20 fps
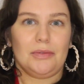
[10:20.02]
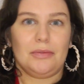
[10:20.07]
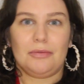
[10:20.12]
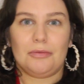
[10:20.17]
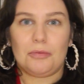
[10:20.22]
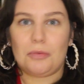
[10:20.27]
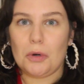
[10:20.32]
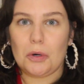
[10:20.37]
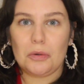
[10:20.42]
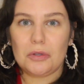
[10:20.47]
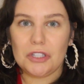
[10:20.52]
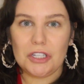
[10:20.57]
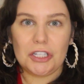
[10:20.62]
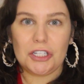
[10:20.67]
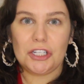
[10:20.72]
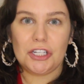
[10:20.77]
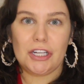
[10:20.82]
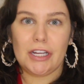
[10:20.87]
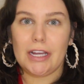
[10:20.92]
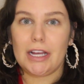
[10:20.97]
rosy
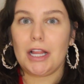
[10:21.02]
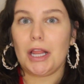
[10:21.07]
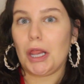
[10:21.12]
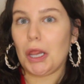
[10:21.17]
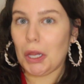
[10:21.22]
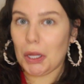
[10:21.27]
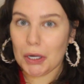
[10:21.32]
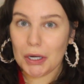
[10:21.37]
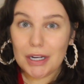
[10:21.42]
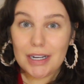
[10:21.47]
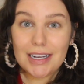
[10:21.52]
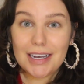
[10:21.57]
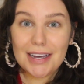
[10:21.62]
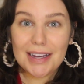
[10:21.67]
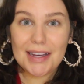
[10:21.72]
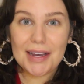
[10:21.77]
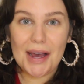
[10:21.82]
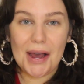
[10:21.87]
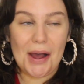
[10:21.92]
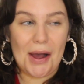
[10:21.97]
cheek look,
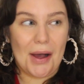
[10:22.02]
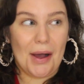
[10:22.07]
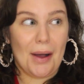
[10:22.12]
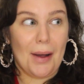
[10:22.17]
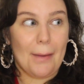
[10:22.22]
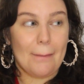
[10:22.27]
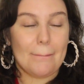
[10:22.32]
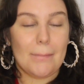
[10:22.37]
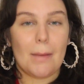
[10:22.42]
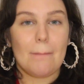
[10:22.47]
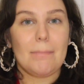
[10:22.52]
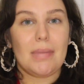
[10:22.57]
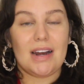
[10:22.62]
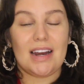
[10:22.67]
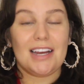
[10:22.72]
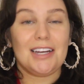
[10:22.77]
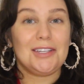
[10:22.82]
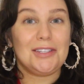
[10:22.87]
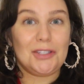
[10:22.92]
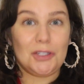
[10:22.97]
but
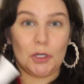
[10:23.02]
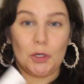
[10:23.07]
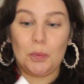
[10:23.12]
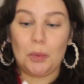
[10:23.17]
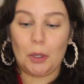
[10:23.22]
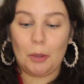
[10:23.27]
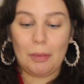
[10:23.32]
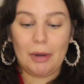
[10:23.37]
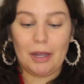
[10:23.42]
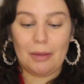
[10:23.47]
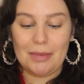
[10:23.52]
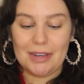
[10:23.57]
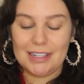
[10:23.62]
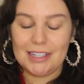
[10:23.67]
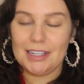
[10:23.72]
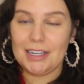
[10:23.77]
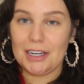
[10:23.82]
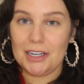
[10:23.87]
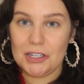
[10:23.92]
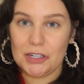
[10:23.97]
it's super
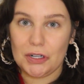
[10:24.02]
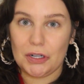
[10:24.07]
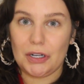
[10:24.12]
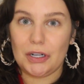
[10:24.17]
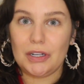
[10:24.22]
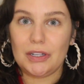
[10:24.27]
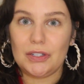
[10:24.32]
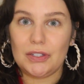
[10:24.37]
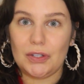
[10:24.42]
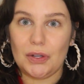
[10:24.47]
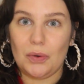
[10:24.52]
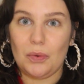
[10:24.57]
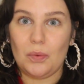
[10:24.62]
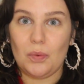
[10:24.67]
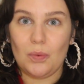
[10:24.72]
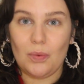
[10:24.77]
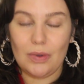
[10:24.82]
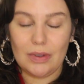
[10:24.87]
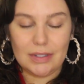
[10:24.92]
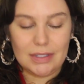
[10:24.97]
pigmented and dark, so
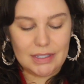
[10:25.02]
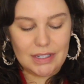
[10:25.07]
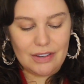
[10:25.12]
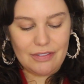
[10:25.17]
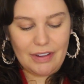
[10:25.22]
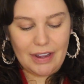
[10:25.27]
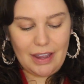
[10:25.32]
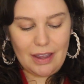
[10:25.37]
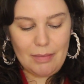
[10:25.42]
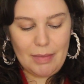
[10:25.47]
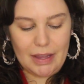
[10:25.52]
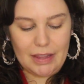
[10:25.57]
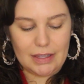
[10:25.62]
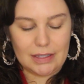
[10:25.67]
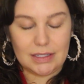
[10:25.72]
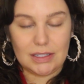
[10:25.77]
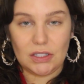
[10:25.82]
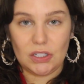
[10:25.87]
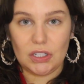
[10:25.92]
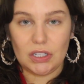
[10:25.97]
we'll see if I can make
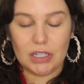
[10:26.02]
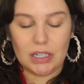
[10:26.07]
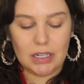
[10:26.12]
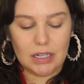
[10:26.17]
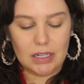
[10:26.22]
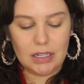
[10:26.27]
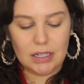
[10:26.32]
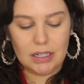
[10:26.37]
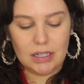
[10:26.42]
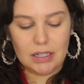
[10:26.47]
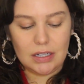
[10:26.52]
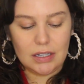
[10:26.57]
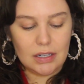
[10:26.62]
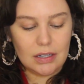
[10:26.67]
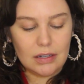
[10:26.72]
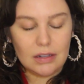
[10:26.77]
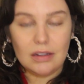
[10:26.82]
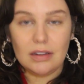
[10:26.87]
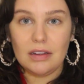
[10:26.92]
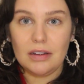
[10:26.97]
this look
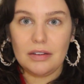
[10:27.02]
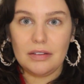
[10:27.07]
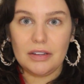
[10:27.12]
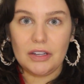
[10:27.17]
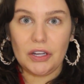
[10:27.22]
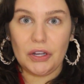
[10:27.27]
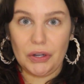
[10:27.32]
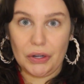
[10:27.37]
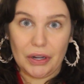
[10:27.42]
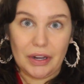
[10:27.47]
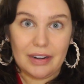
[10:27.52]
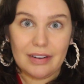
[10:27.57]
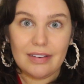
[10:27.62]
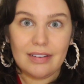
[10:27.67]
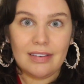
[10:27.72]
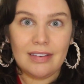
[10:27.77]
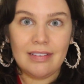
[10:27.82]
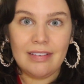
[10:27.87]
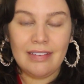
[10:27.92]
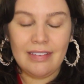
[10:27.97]
good.
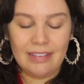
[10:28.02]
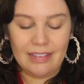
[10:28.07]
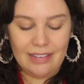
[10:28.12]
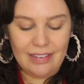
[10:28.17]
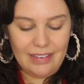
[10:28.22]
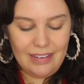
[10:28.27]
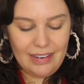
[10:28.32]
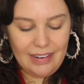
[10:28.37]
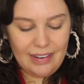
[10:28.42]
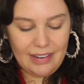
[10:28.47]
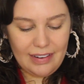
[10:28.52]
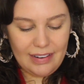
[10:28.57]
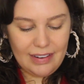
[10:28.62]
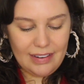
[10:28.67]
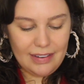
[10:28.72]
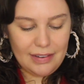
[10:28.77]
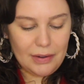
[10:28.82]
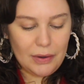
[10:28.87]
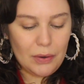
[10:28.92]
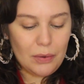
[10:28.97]

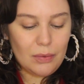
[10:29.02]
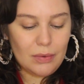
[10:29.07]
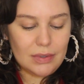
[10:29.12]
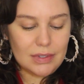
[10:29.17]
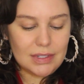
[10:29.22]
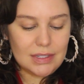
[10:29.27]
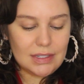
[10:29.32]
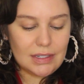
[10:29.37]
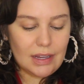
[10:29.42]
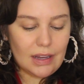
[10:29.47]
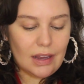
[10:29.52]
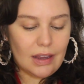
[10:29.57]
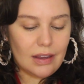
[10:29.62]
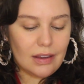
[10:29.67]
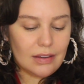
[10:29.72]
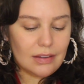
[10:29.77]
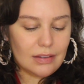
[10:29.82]
We'll see.